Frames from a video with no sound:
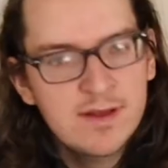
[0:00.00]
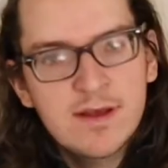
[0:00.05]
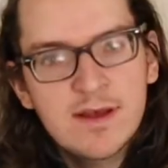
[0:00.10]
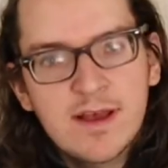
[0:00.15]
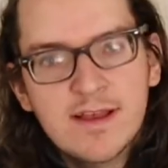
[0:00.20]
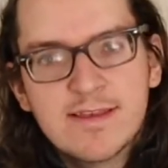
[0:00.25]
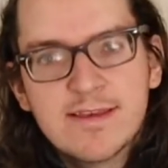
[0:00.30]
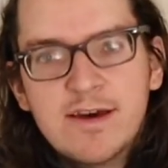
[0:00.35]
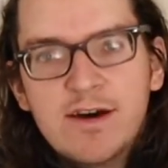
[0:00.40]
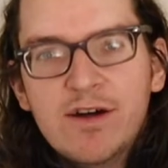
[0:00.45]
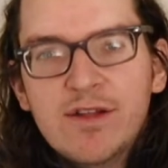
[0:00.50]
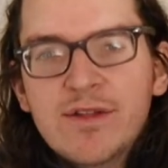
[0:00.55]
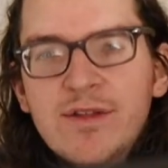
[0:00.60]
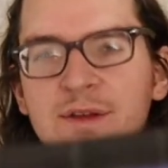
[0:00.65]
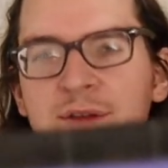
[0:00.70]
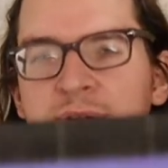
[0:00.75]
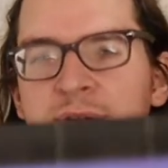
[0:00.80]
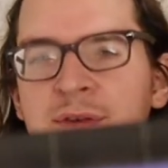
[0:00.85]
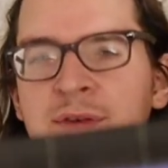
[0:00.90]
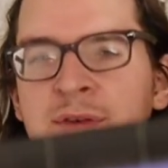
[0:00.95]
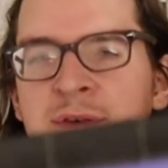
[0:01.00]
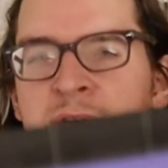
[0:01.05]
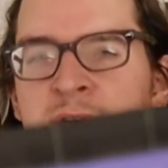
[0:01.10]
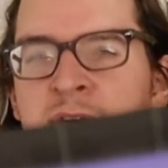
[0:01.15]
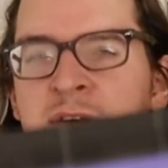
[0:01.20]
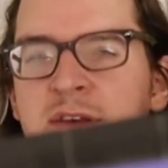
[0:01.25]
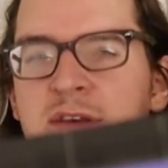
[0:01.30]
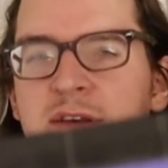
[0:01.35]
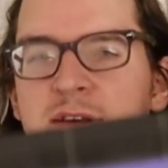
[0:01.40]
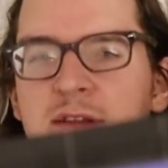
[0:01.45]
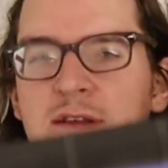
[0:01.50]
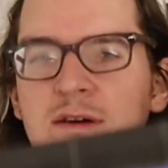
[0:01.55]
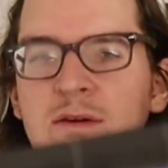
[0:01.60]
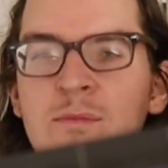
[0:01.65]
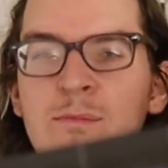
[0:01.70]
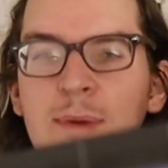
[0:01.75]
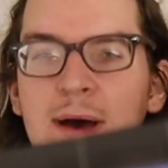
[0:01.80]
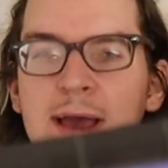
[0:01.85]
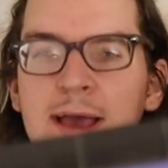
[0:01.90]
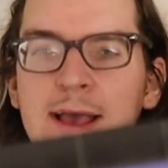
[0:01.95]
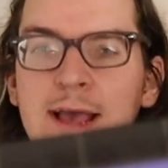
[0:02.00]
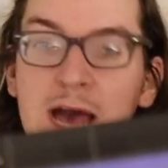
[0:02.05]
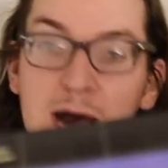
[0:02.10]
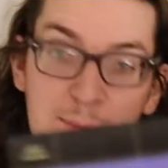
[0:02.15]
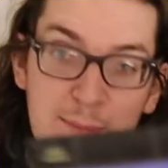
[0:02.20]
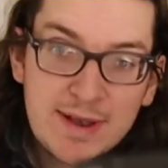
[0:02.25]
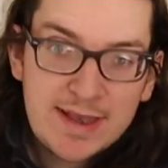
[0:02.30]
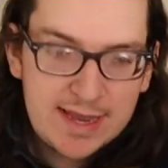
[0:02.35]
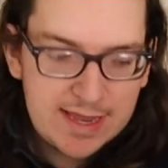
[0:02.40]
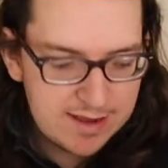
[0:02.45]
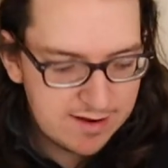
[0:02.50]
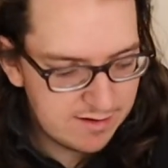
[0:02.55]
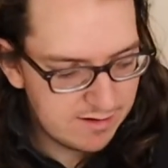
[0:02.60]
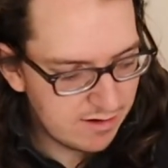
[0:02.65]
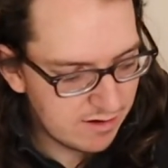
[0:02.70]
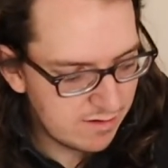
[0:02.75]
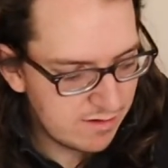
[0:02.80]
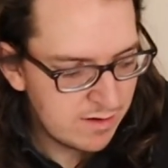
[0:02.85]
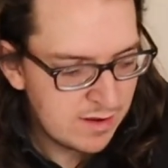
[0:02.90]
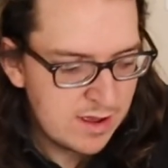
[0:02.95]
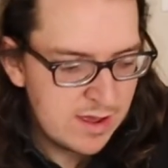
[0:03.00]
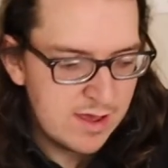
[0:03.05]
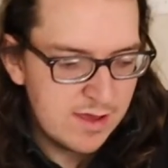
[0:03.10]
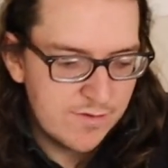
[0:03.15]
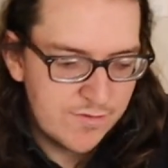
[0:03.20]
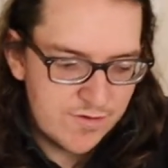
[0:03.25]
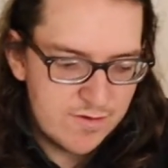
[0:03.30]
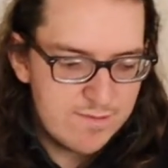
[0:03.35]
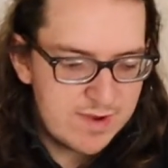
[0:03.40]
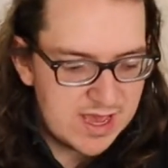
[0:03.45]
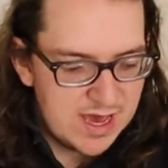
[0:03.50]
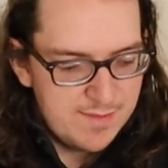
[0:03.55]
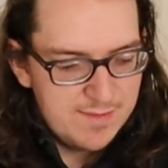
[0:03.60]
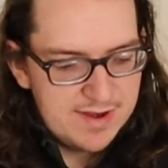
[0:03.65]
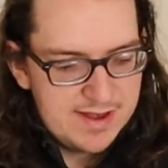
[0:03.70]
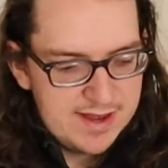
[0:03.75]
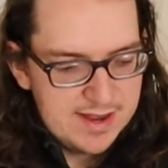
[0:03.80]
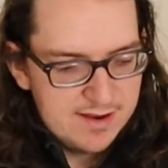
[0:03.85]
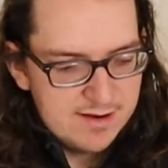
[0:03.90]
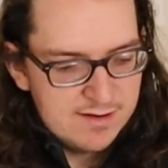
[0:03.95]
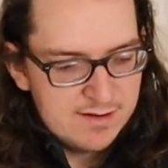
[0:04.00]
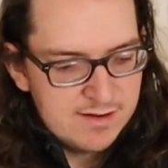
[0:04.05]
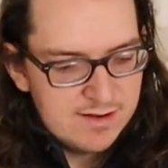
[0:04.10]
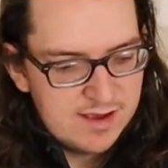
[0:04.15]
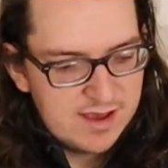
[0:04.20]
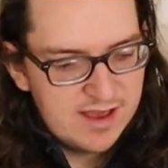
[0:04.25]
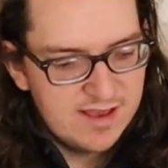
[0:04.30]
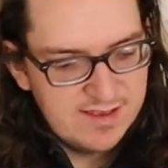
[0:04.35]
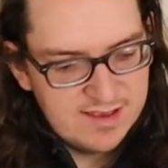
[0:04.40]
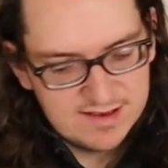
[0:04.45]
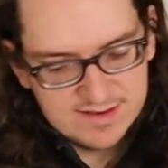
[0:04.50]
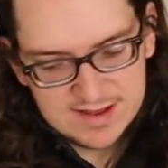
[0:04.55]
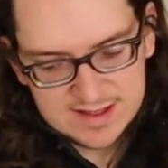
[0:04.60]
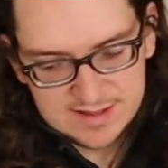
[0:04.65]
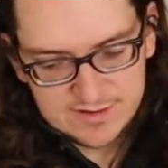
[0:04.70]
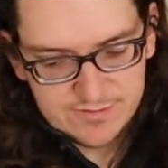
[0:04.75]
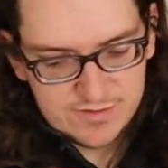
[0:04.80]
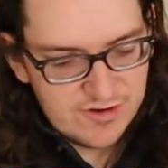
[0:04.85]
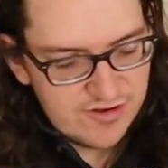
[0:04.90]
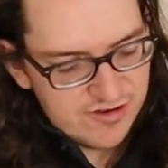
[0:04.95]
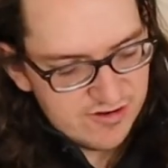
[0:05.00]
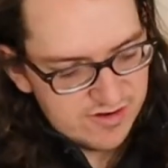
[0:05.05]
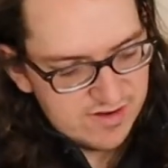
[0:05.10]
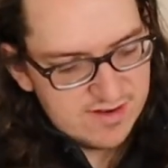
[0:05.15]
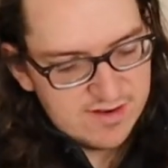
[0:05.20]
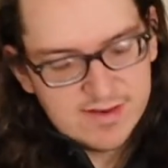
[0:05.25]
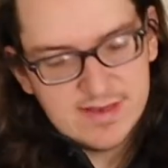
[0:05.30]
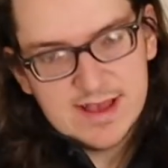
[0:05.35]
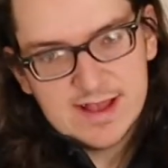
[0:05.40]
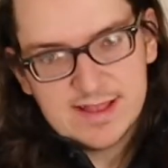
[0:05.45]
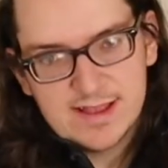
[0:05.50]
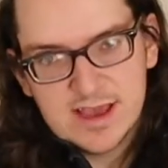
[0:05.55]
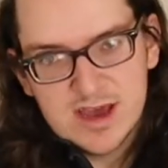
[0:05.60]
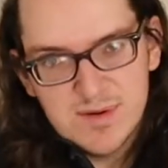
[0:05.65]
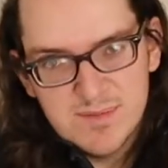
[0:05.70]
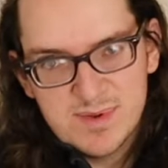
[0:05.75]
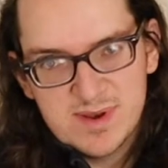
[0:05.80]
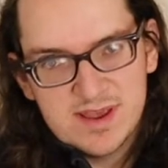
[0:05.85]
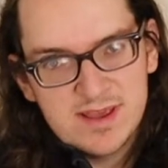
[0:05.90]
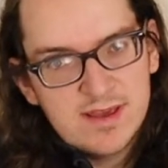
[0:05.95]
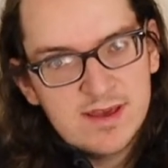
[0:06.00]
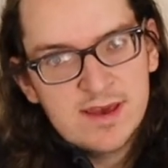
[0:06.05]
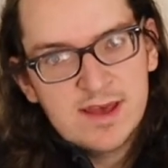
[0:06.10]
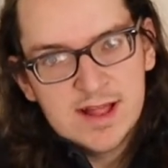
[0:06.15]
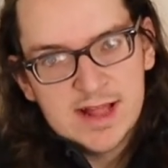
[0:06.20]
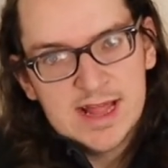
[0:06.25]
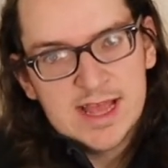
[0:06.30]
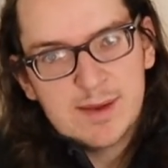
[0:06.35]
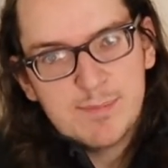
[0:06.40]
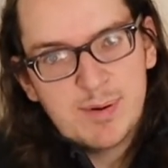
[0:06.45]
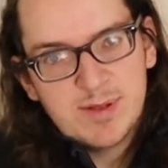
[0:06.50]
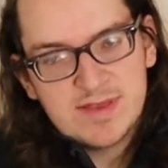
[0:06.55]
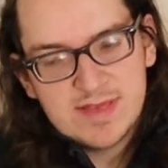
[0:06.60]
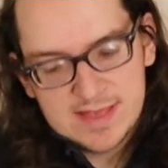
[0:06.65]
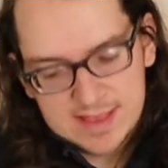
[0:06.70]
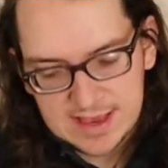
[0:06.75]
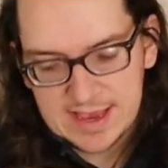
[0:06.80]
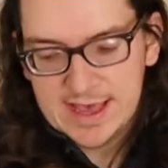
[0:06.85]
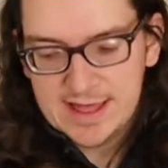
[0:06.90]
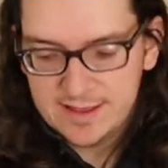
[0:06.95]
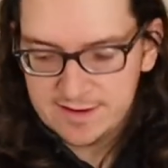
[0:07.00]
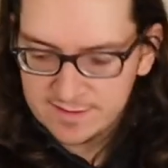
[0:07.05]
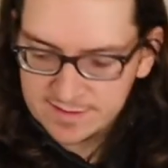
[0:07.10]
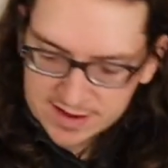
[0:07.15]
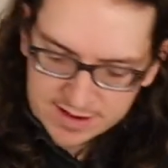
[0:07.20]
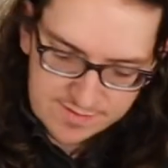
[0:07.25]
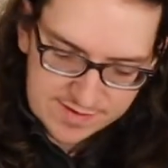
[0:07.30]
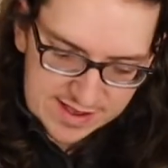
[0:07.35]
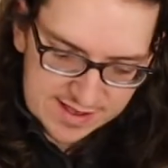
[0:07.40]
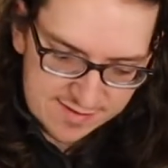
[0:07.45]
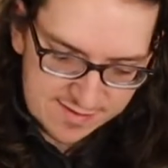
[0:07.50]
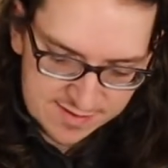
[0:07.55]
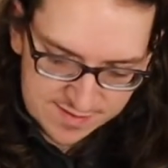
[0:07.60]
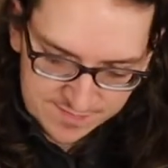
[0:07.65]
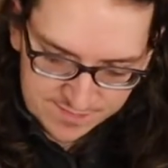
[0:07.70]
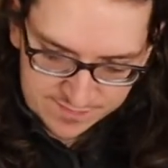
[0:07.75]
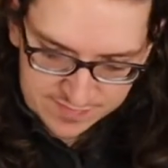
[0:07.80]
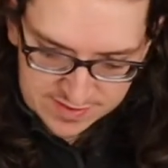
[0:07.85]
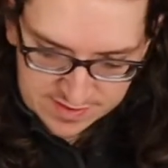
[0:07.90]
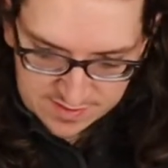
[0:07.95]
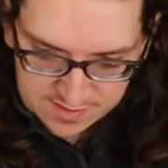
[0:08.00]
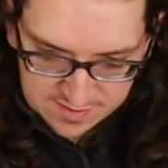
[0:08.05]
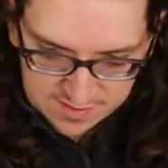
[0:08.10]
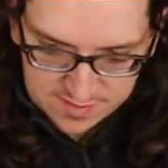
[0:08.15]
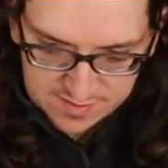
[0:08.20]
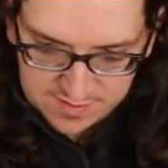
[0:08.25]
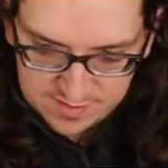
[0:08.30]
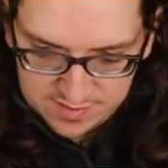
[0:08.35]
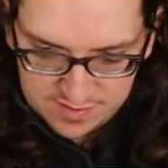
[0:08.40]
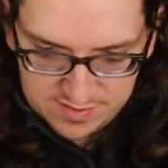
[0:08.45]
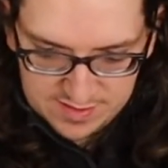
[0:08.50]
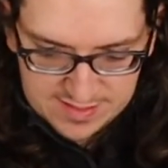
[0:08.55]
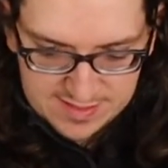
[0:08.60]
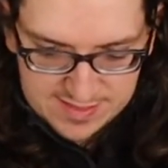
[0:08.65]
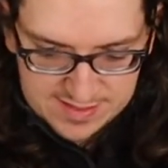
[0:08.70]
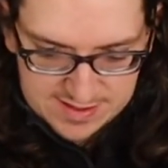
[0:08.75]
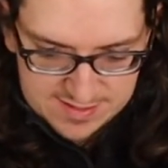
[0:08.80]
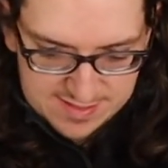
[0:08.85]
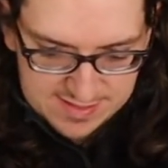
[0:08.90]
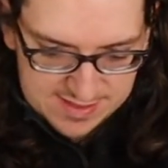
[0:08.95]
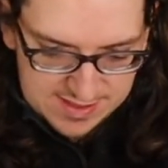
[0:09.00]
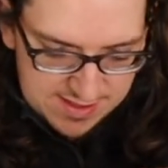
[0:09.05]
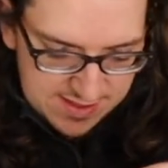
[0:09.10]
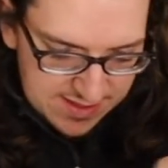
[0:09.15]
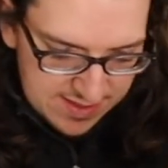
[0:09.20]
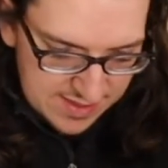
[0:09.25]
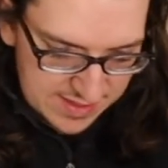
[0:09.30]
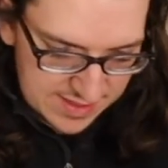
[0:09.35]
It's called. You know, by Cometeer, or from Cometeer, because it's not the roaster, it's just like the company that like puts it together. Anyway guys, so let's see, let's see.